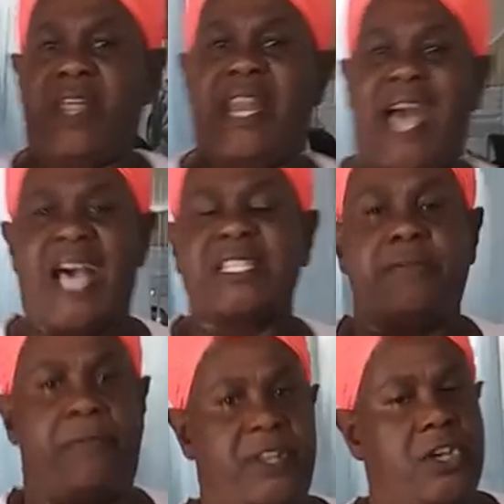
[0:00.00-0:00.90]
the
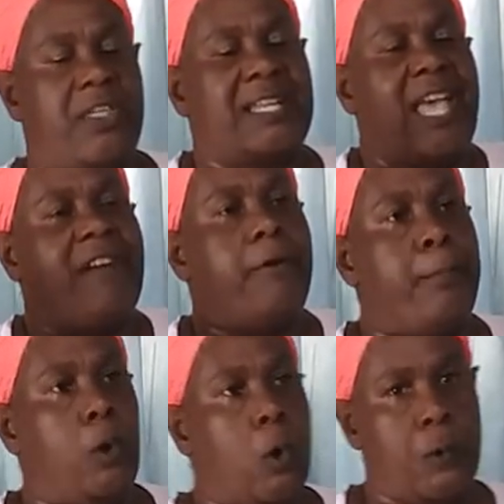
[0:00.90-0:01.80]
last video that I have
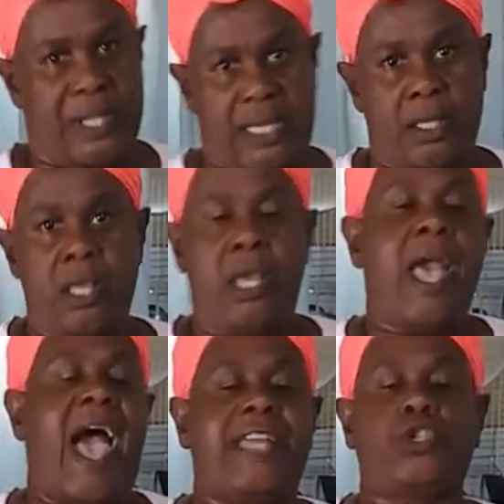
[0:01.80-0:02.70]
uploaded,
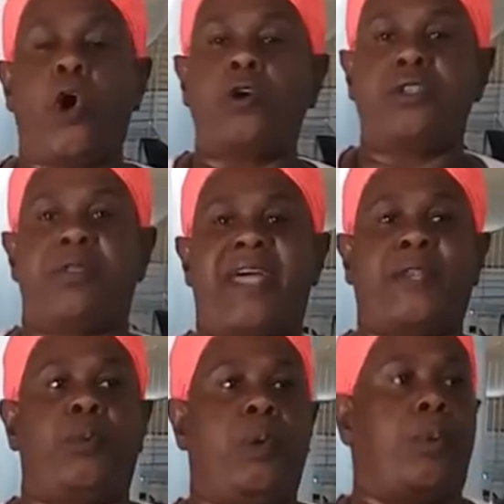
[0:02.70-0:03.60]
I told you
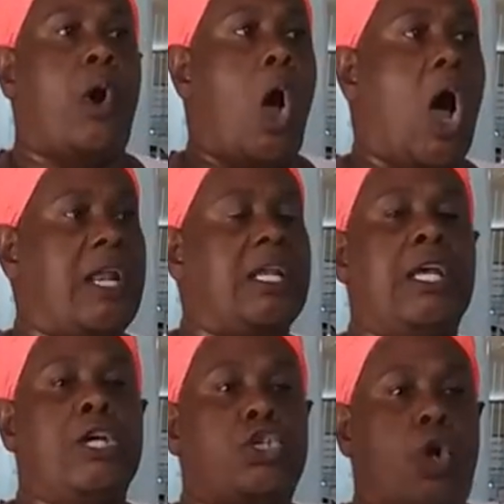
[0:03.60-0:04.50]
that we were on
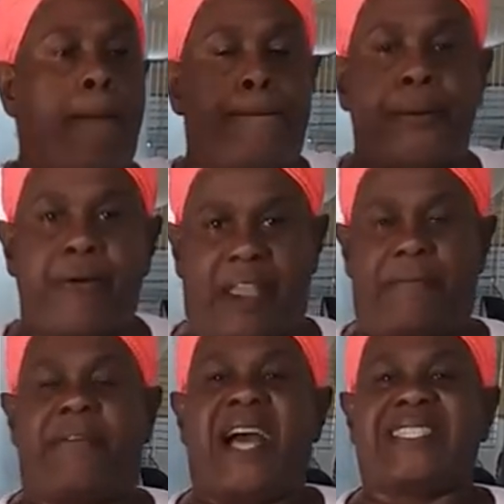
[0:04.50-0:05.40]
some
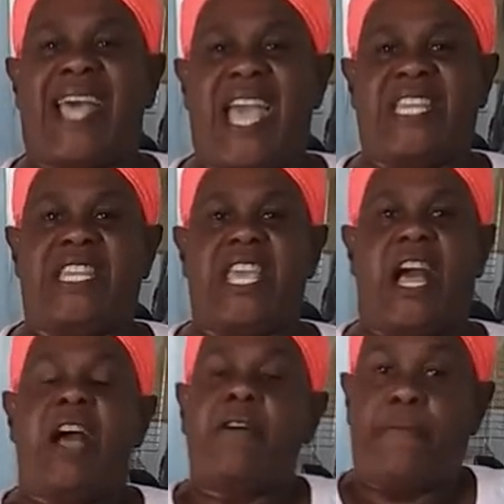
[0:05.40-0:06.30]
breakfast
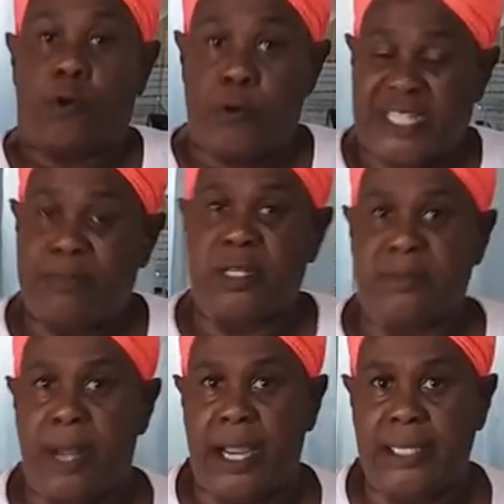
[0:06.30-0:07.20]
idea for
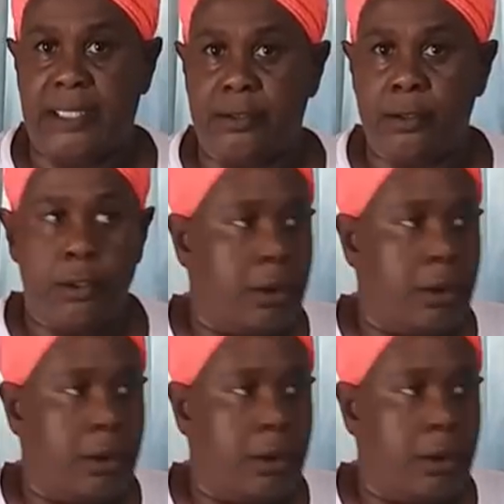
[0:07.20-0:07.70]
Christmas morning.